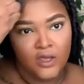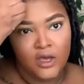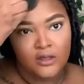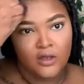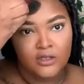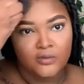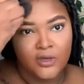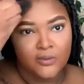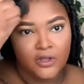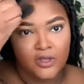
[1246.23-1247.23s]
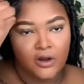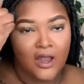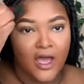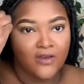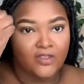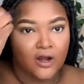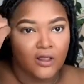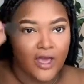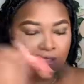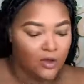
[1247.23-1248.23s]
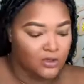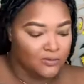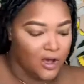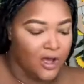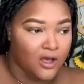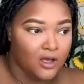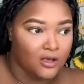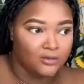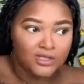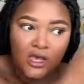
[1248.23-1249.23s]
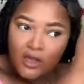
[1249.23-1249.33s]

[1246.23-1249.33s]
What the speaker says: those people in your life that are like those moms,